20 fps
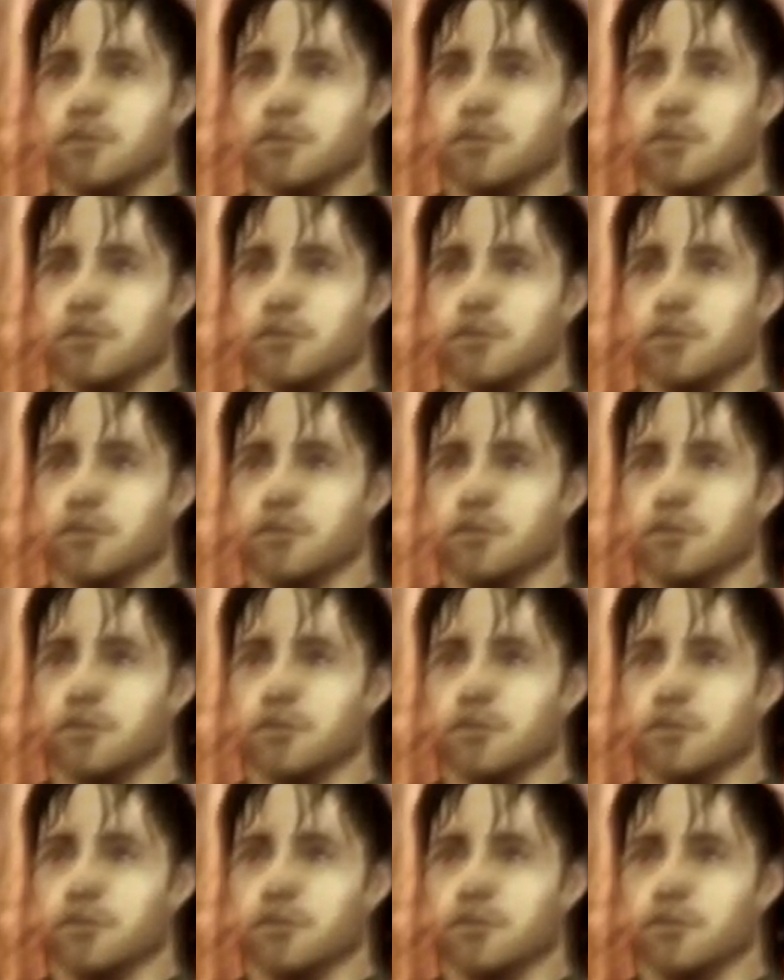
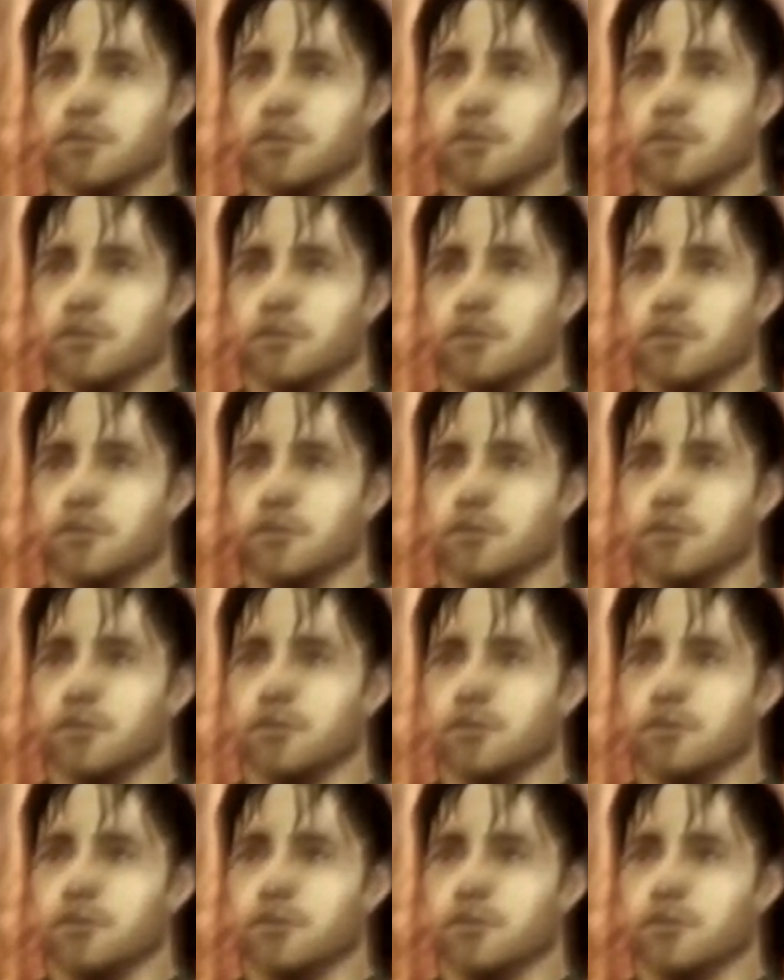
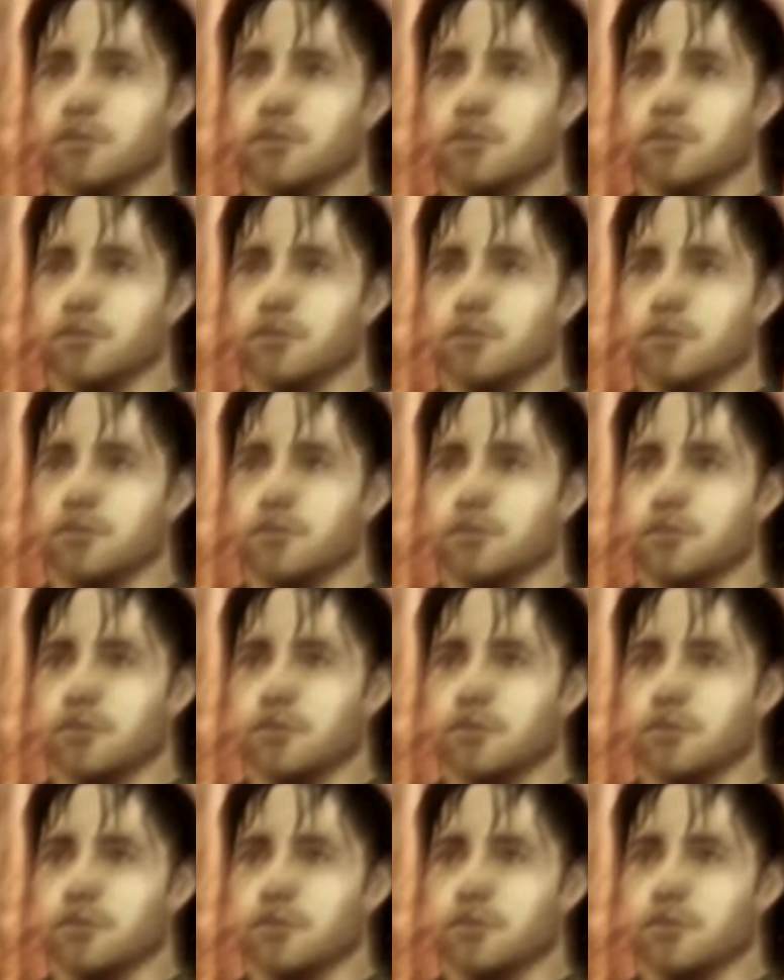Nobody speaks.